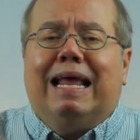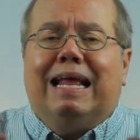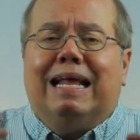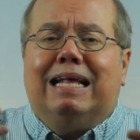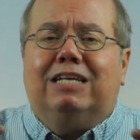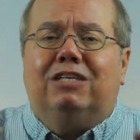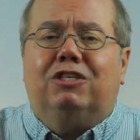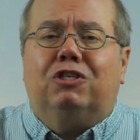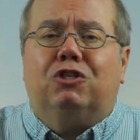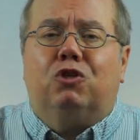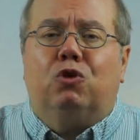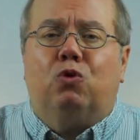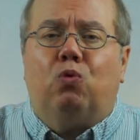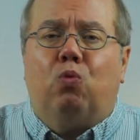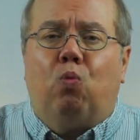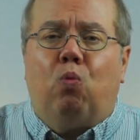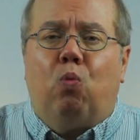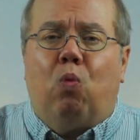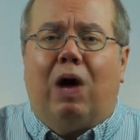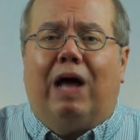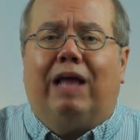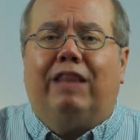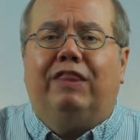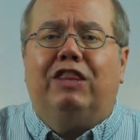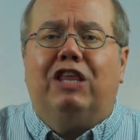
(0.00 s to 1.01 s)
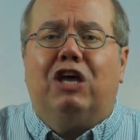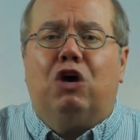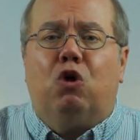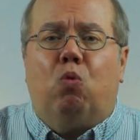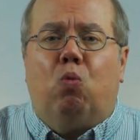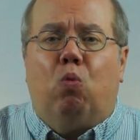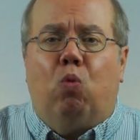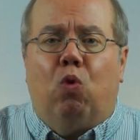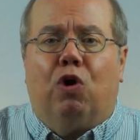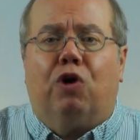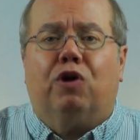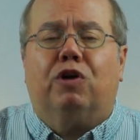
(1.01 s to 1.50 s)
is the one
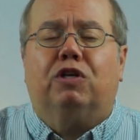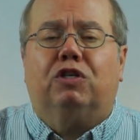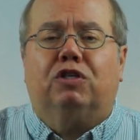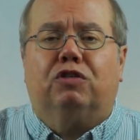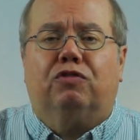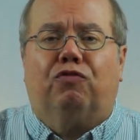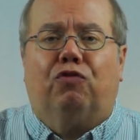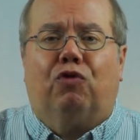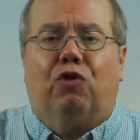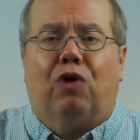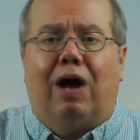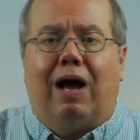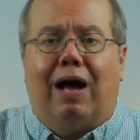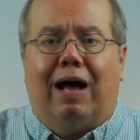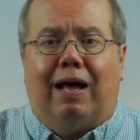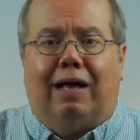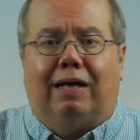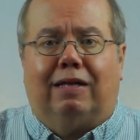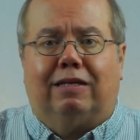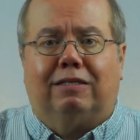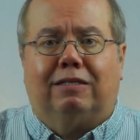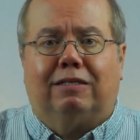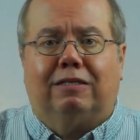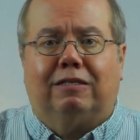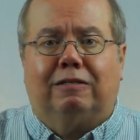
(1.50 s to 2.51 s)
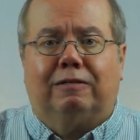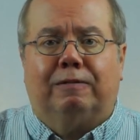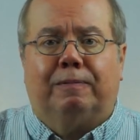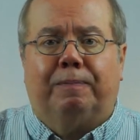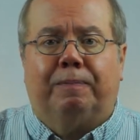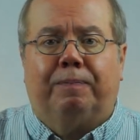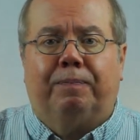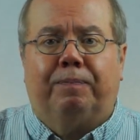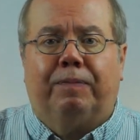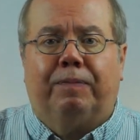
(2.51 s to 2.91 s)
that works for us.